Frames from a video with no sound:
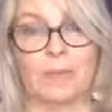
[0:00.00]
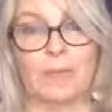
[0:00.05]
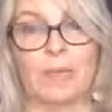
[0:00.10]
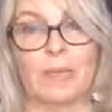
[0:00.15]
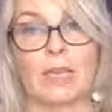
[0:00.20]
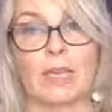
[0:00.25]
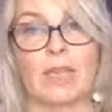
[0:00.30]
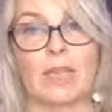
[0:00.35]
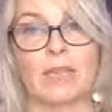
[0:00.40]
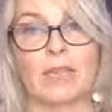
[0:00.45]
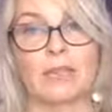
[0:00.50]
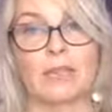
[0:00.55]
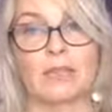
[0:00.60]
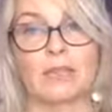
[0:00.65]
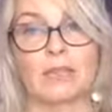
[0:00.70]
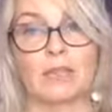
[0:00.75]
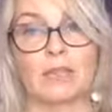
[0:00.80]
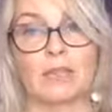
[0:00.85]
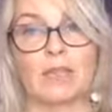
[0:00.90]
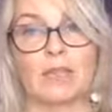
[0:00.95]

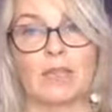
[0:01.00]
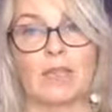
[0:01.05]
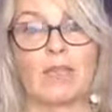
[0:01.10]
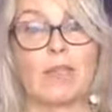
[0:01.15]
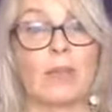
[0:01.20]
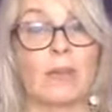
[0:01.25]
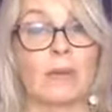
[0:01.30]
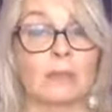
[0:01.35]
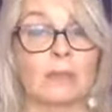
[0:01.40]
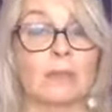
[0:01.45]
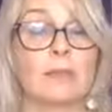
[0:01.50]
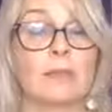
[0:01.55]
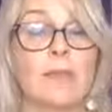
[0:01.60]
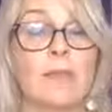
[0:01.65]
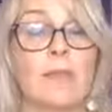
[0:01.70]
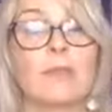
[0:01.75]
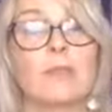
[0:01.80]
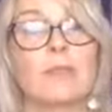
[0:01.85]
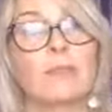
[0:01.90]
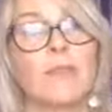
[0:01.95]
Because, you know, it's the
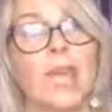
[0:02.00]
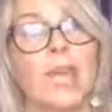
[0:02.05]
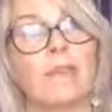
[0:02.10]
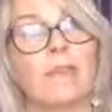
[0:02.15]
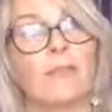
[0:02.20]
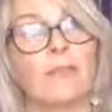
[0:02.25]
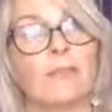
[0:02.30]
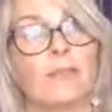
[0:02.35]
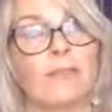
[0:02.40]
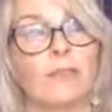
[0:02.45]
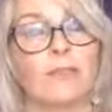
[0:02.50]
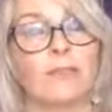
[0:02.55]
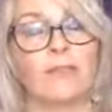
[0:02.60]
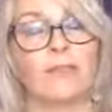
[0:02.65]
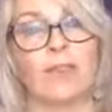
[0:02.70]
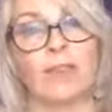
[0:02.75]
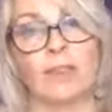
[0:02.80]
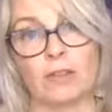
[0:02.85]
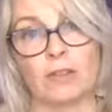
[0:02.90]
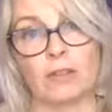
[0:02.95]
same as saying, feel the
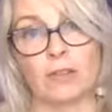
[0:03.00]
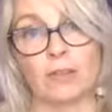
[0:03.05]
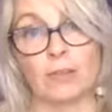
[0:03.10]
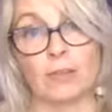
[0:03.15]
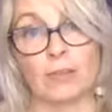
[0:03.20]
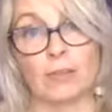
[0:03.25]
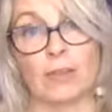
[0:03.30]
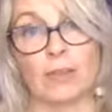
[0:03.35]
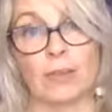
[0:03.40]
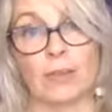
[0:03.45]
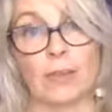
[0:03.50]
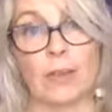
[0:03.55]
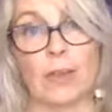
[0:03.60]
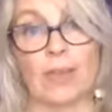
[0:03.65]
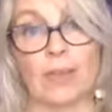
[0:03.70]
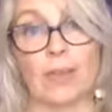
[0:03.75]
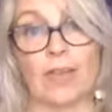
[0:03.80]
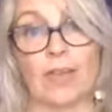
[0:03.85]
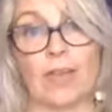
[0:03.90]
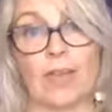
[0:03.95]
fear and do it
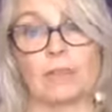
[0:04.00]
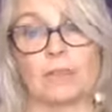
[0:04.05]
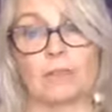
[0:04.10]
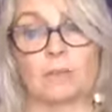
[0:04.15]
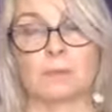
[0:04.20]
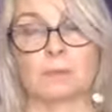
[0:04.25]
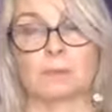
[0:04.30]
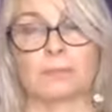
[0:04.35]
anyway, I guess.